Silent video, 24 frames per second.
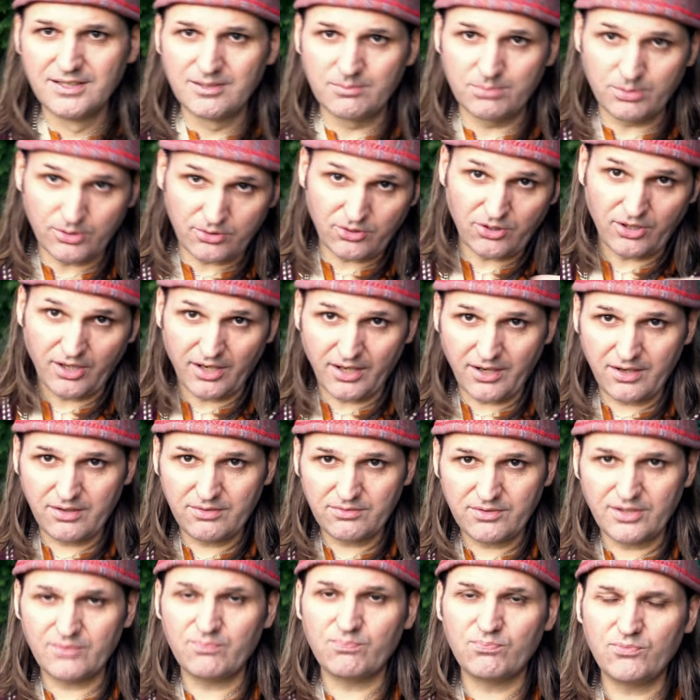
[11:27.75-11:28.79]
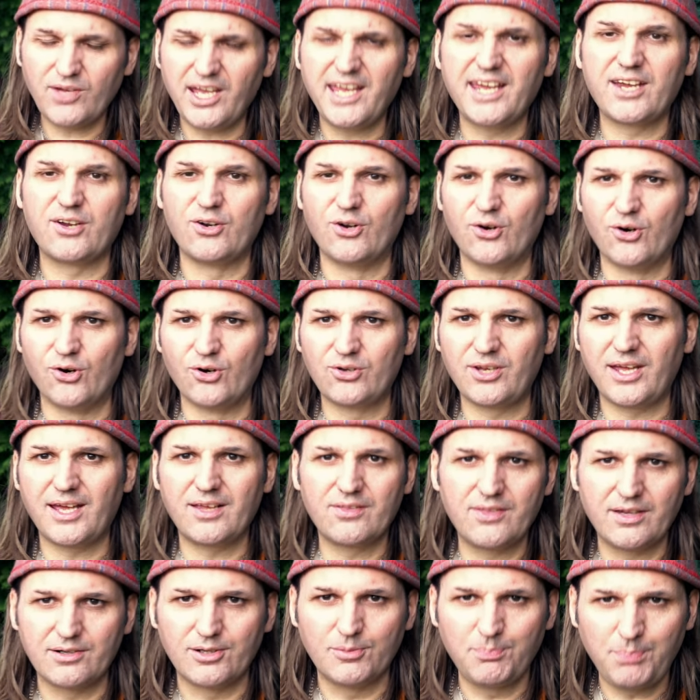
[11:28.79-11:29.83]
But, you know, they ignored it.
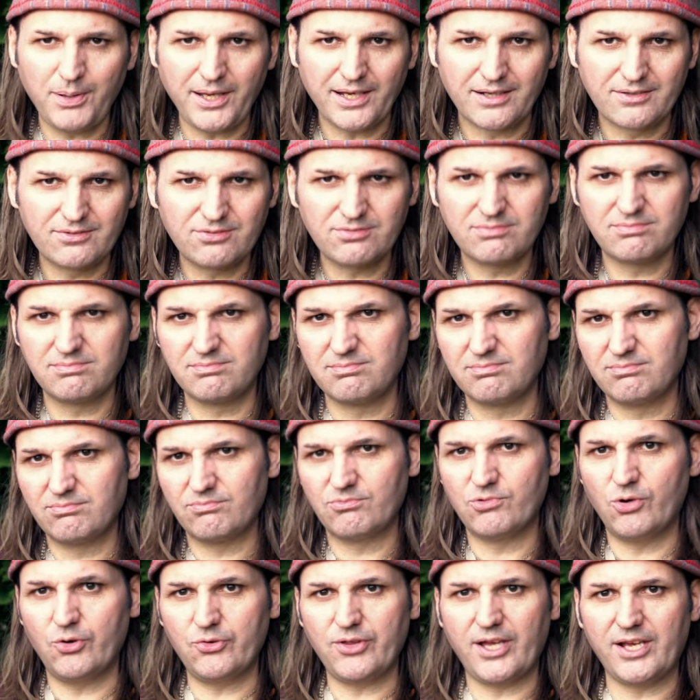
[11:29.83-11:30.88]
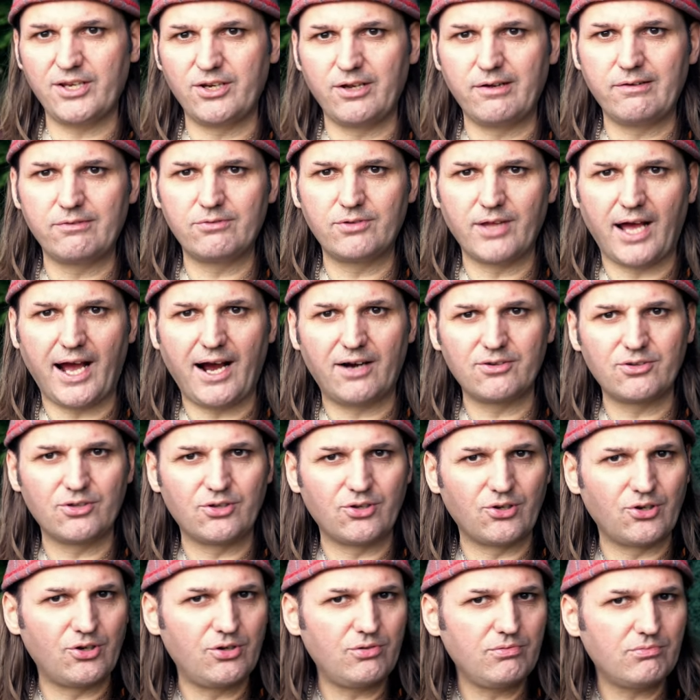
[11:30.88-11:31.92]
They were pigs. All they knew how to
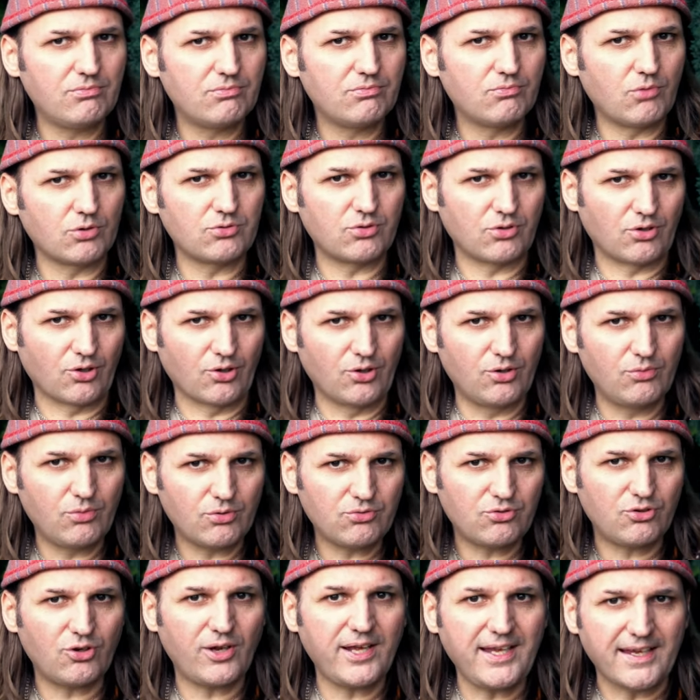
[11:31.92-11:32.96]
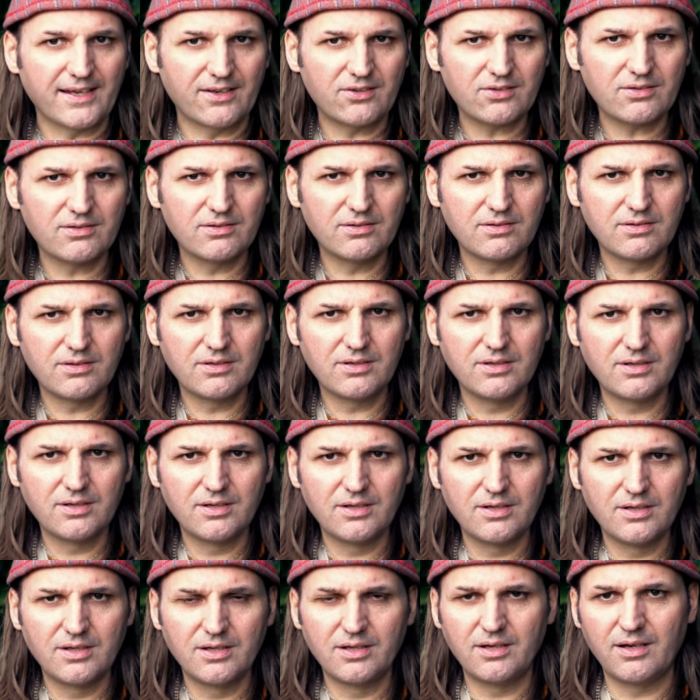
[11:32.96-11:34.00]
do, what to do, was to eat.
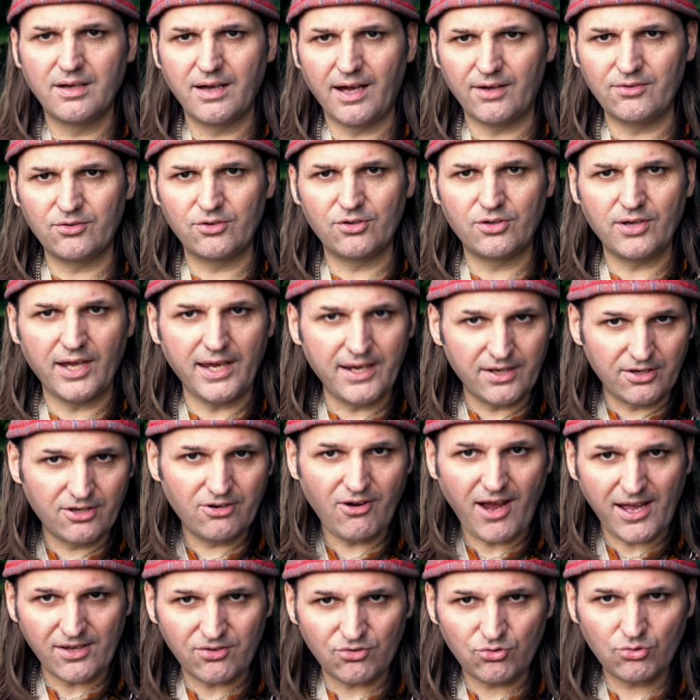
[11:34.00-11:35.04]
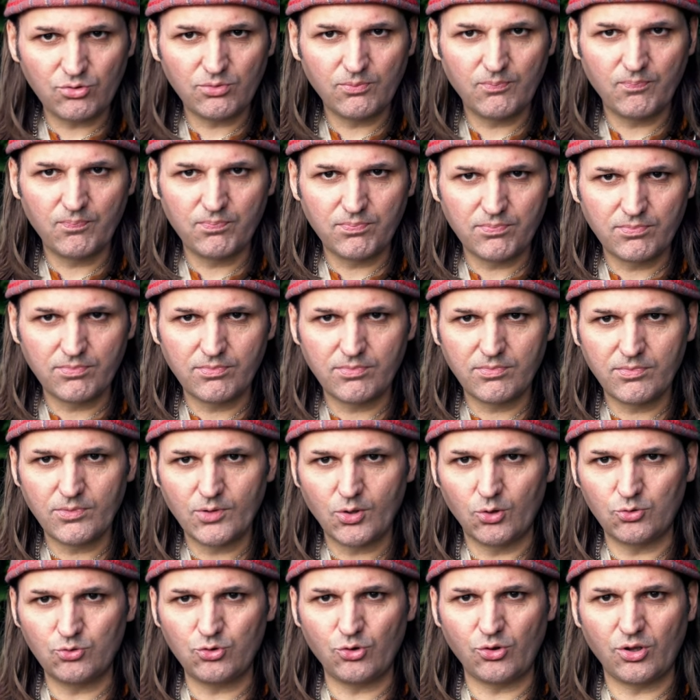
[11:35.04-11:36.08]
And eat grass.
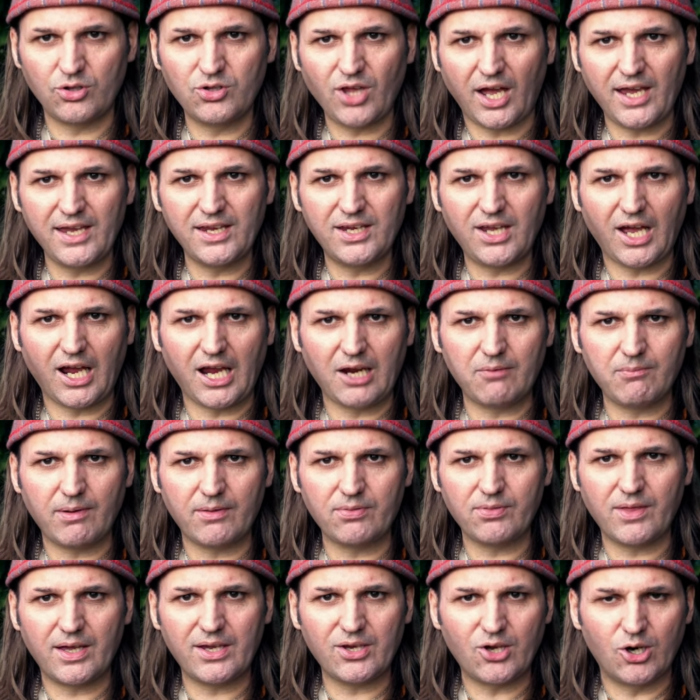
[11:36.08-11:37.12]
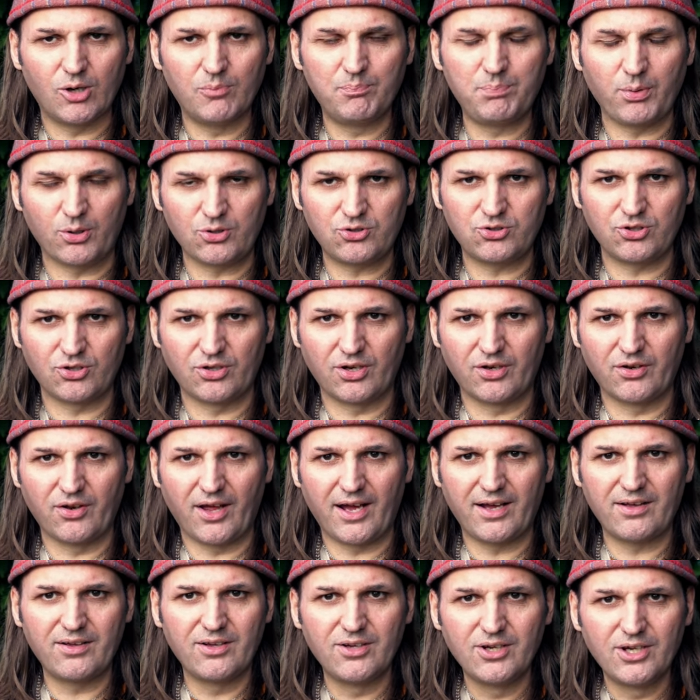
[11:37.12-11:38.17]
Until the day came when they got butchered and
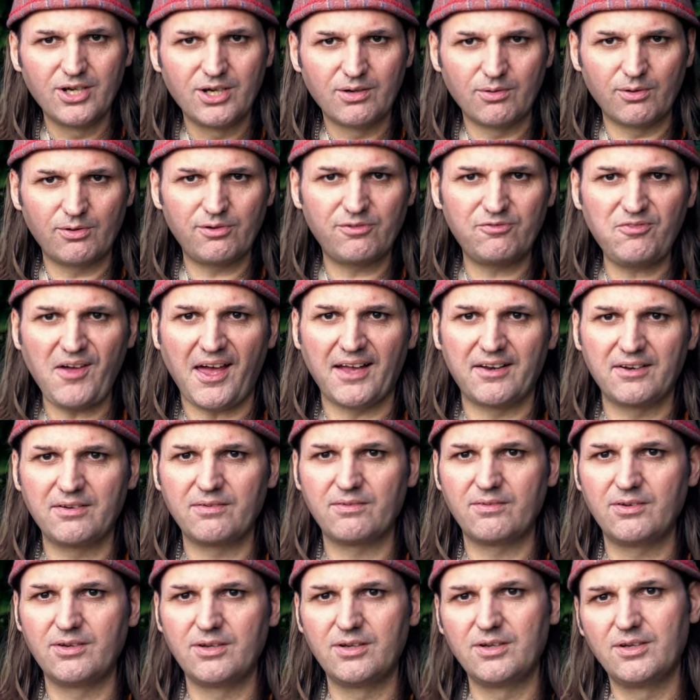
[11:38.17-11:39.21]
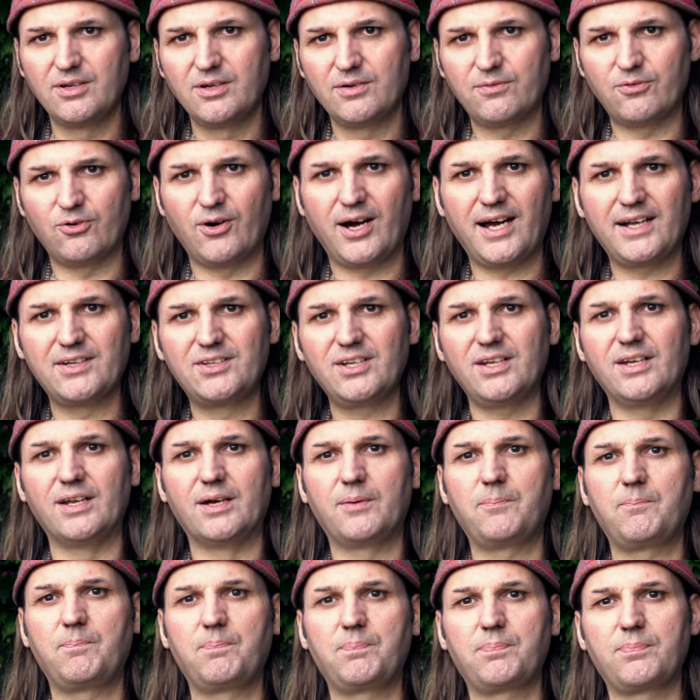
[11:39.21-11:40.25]
were fed for our dinner.
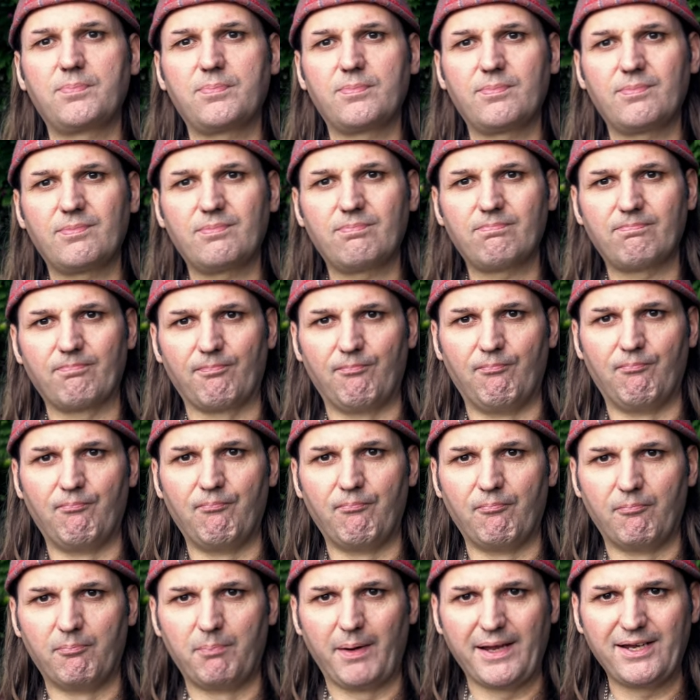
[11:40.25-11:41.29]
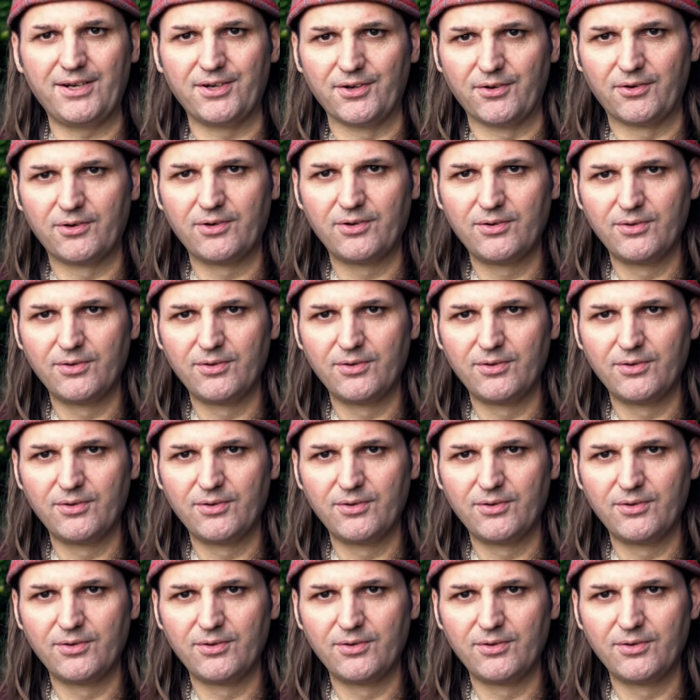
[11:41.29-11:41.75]
Bacon.